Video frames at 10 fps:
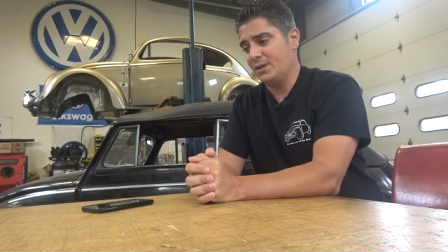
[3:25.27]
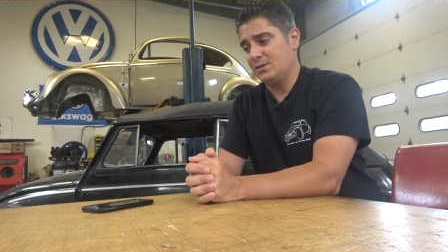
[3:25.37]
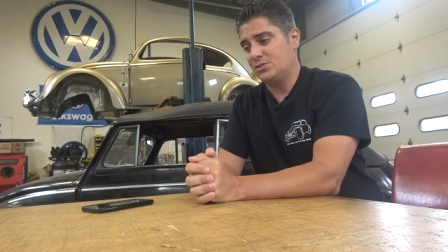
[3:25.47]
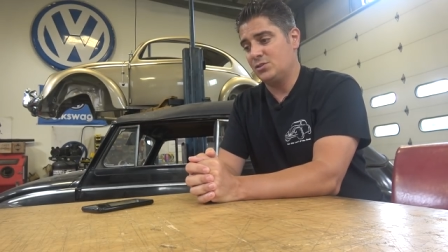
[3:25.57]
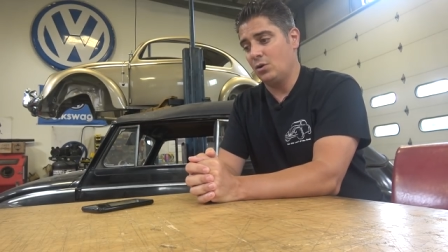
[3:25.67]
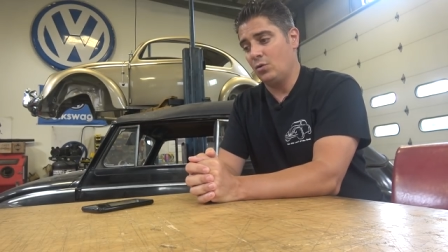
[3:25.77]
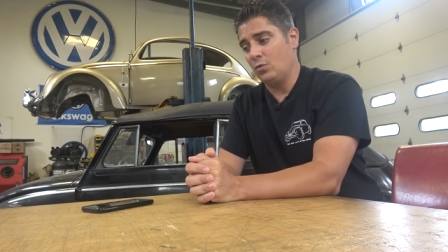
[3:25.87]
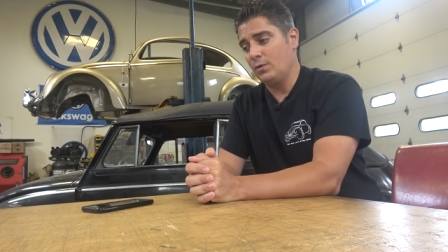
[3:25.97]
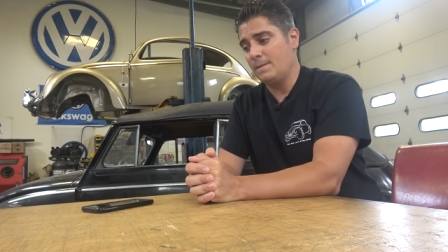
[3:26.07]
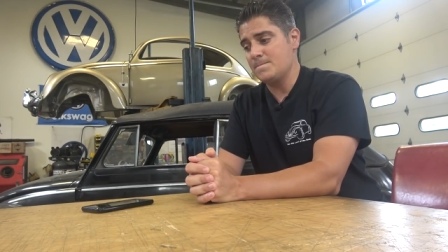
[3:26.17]

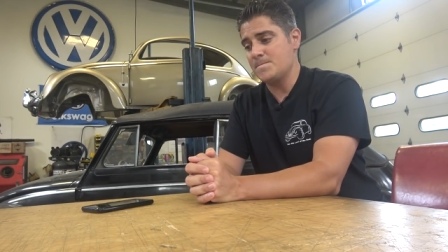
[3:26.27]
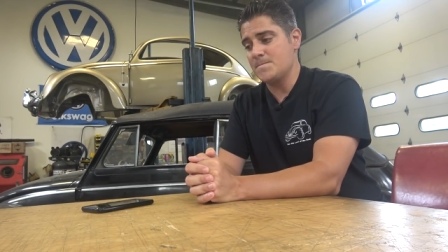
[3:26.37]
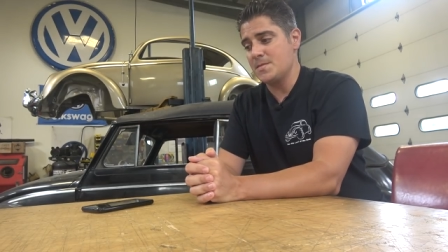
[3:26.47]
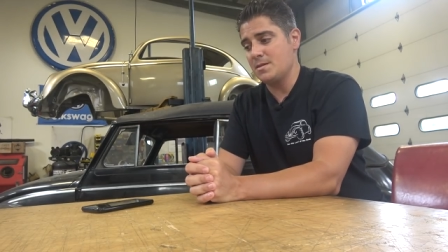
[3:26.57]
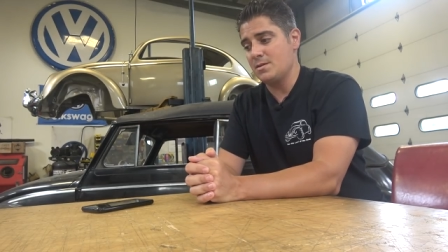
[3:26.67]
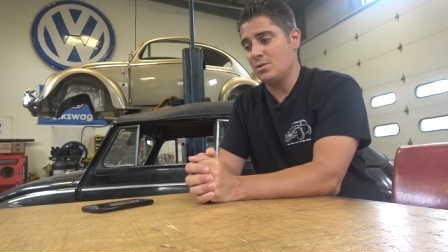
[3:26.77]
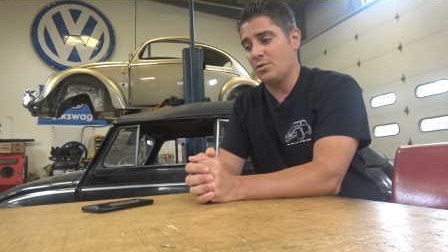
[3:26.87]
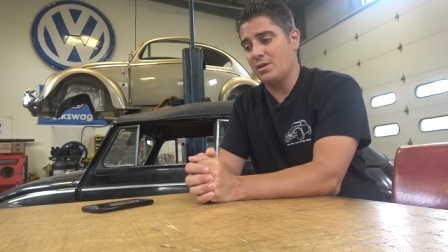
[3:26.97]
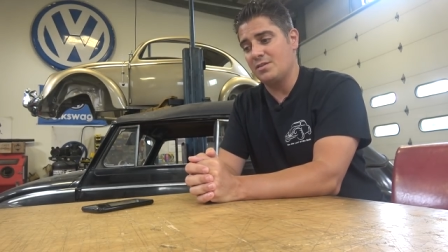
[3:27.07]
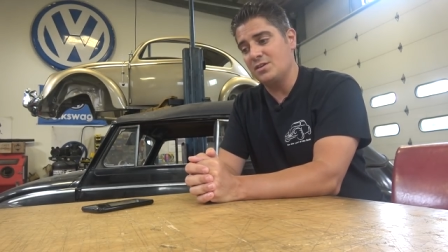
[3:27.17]
So, you
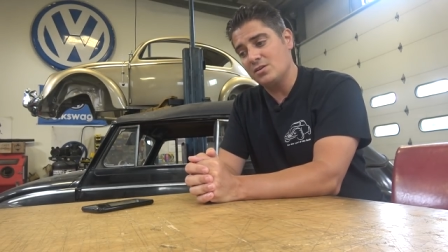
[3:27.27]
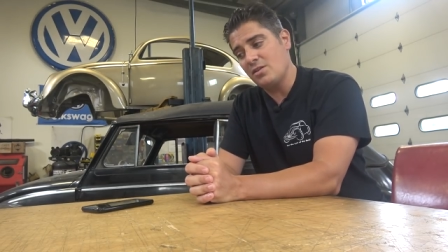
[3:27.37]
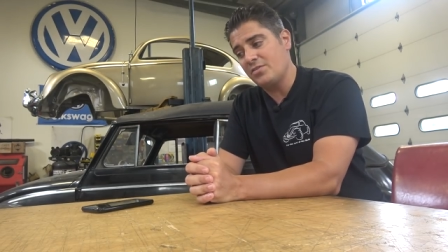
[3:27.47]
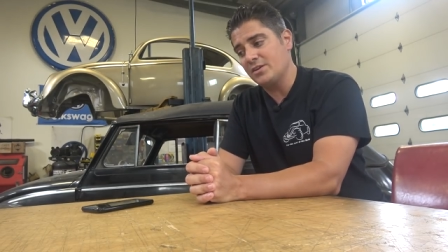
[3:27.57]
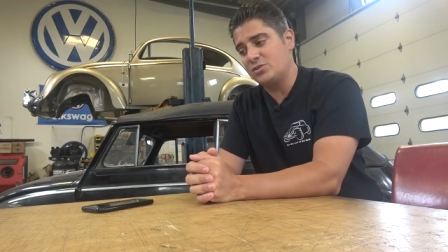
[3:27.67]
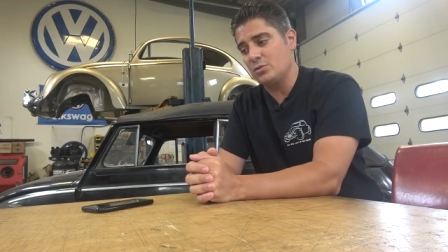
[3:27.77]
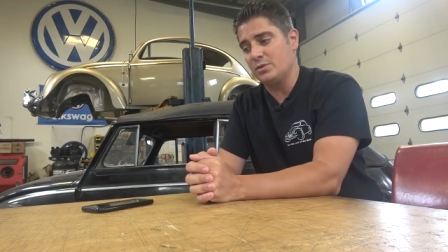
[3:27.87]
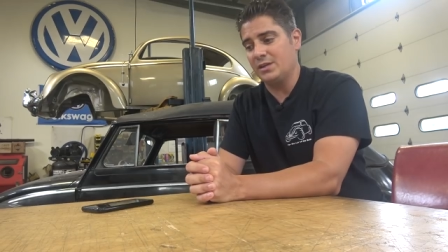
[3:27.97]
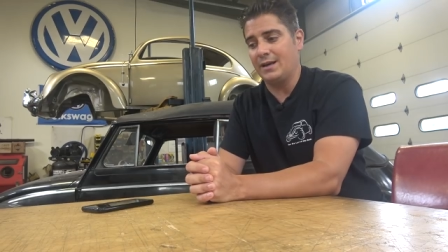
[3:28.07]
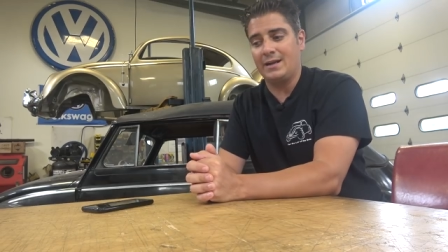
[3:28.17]
know, and the other thing too
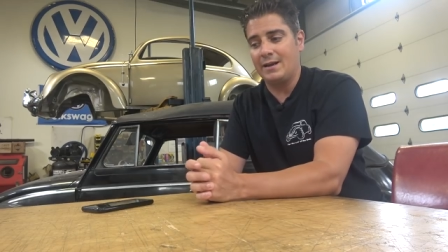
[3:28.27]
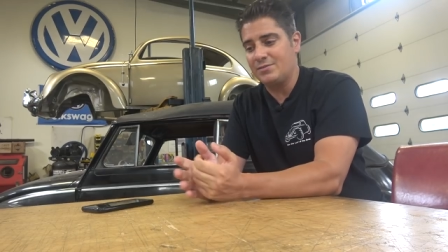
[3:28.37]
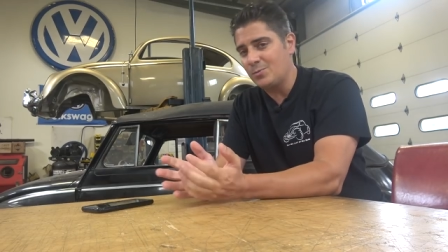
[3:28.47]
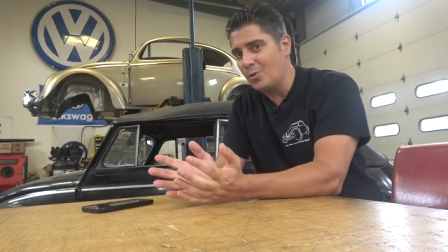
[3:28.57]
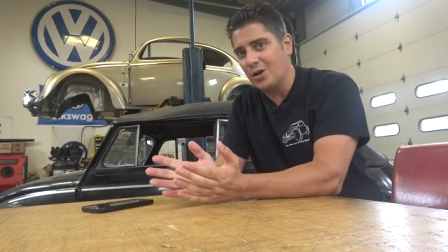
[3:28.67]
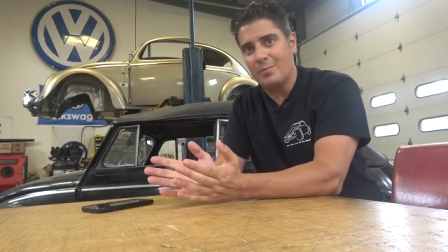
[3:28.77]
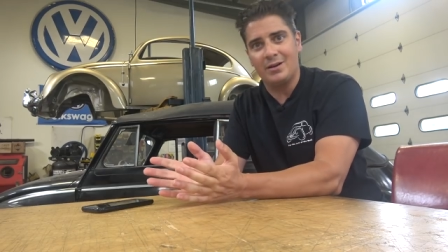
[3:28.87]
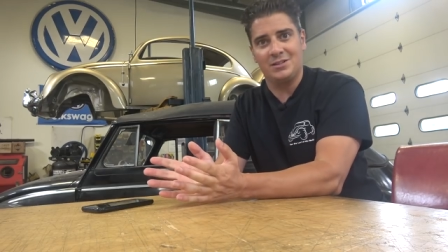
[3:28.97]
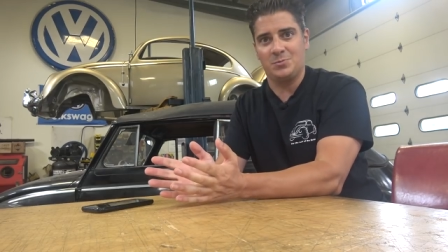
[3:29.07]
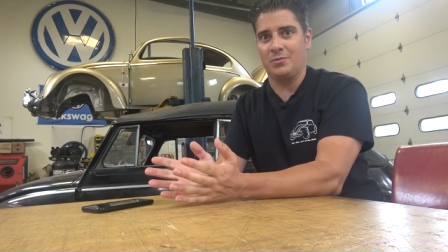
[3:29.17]
is, and I've spoken
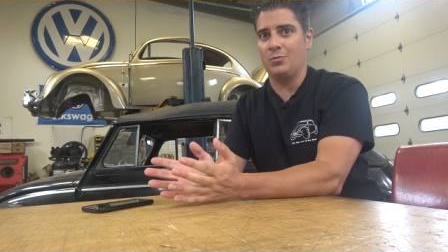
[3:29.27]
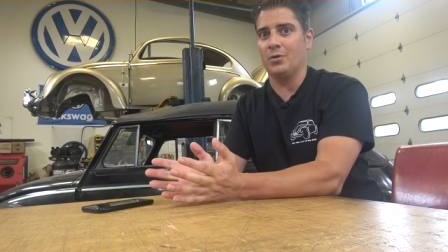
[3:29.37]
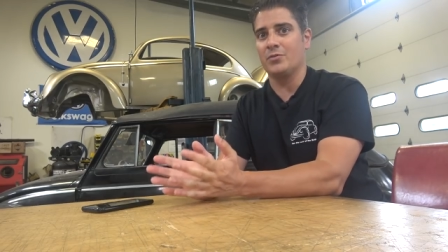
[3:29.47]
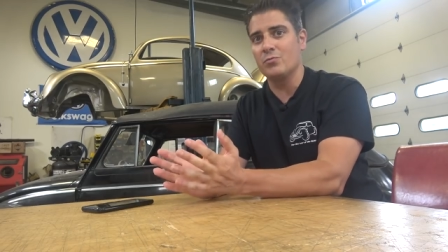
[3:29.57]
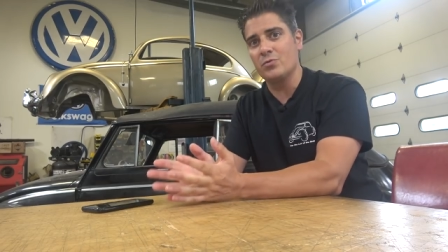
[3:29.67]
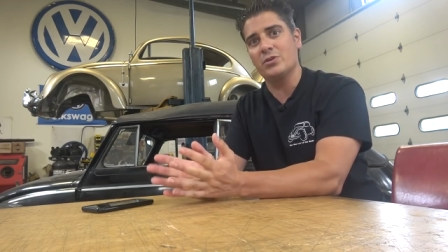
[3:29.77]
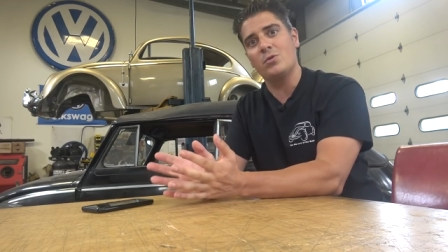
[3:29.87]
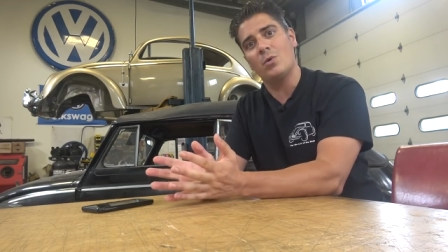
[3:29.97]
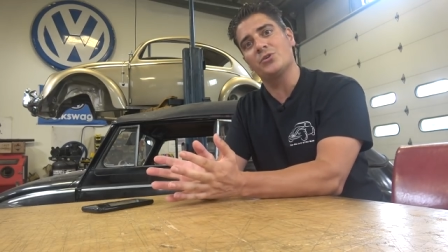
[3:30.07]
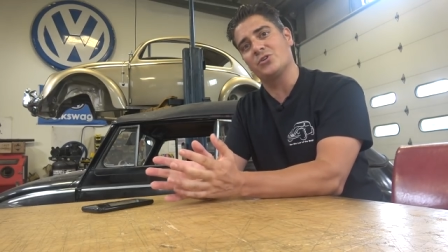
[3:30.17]
about this before, if you really
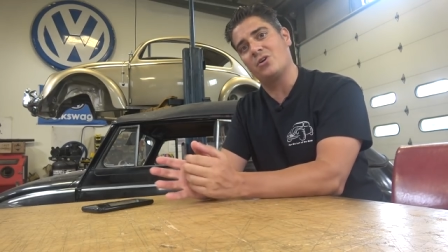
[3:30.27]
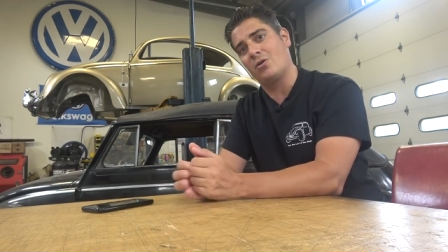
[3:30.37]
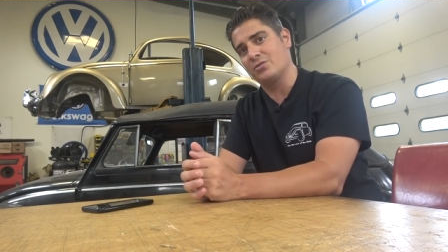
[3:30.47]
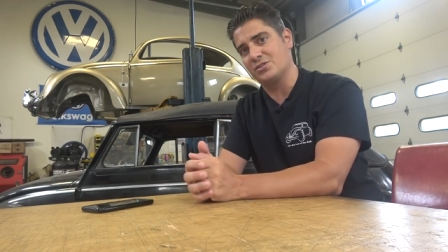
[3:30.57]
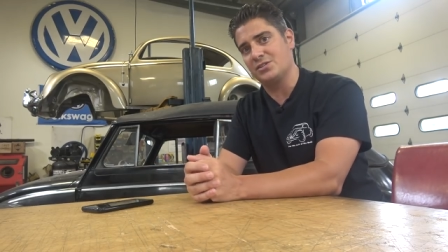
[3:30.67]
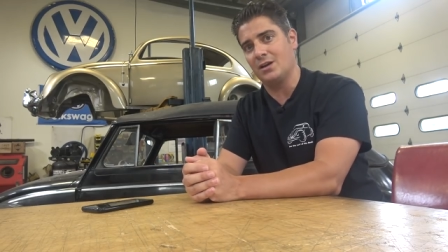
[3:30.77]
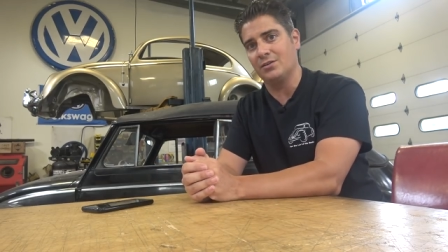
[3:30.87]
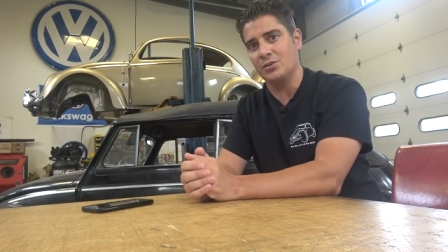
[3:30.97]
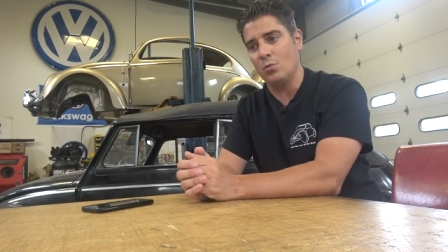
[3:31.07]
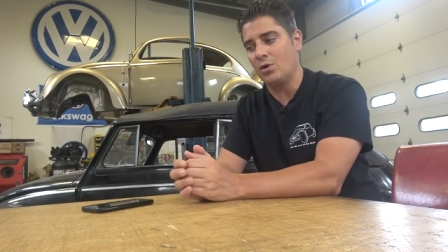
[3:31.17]
want your car to sell
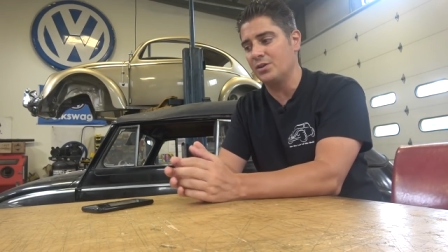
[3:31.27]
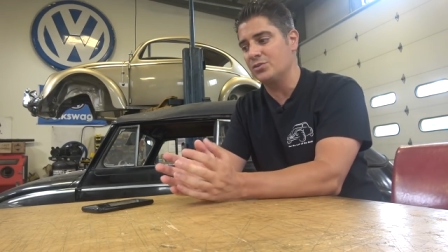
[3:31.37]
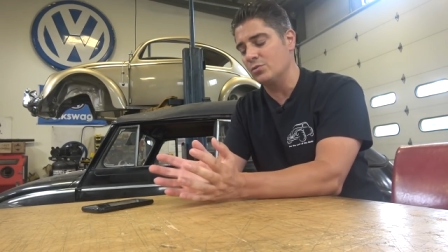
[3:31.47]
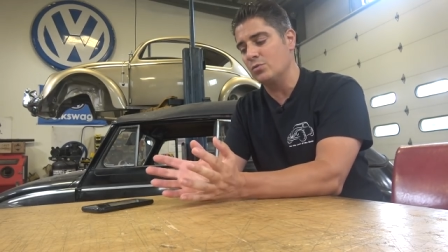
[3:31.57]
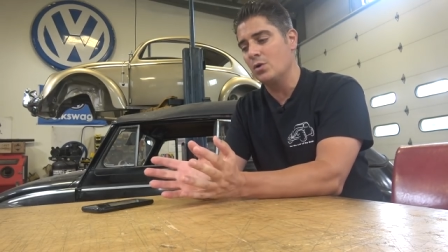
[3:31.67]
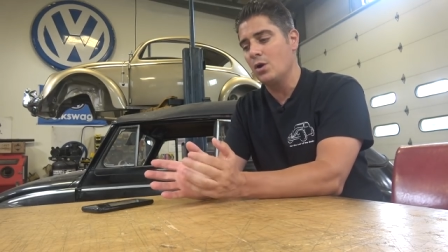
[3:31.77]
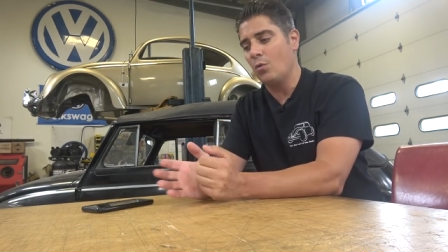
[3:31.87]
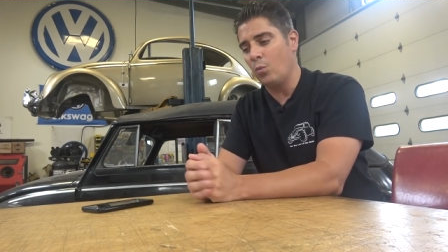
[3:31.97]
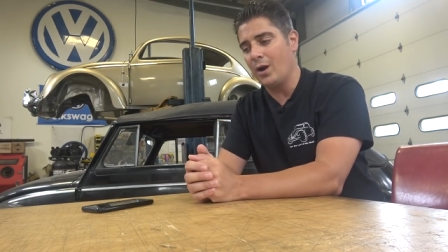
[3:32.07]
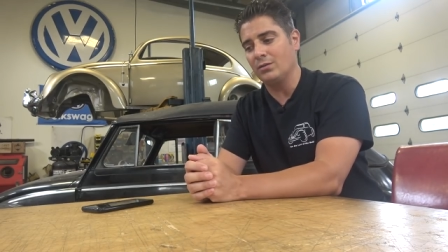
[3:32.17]
and you want to do
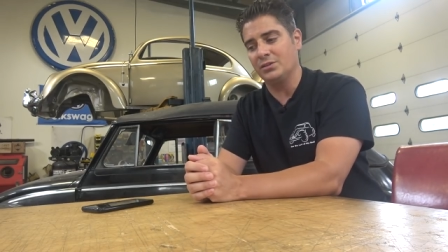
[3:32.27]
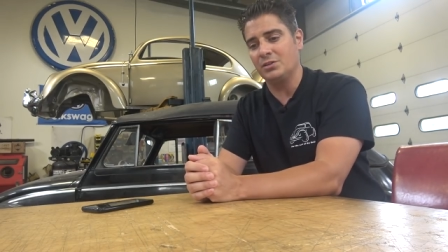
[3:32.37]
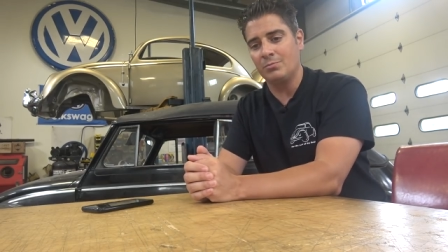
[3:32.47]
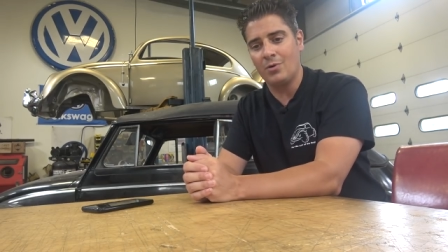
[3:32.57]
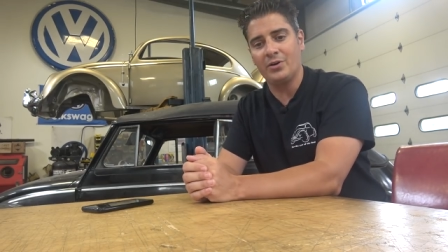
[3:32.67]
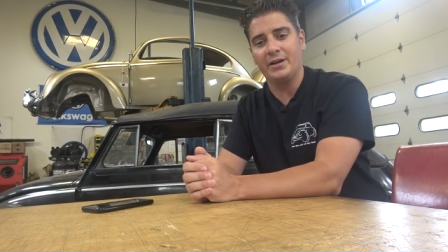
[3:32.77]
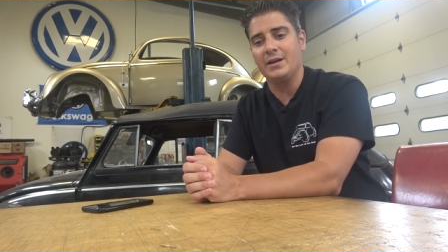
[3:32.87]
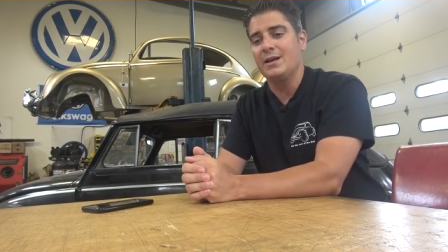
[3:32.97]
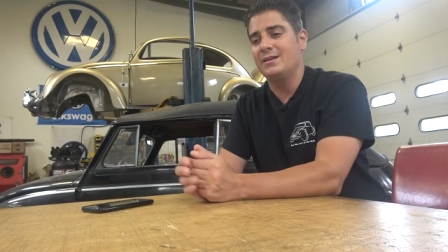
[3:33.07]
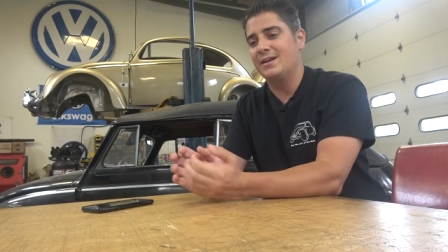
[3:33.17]
well in the market,
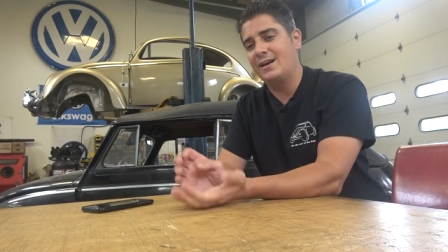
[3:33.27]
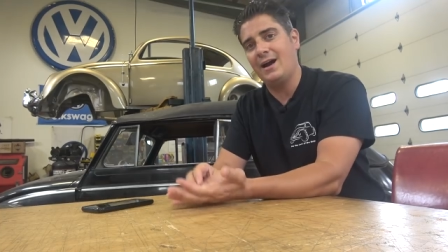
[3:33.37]
you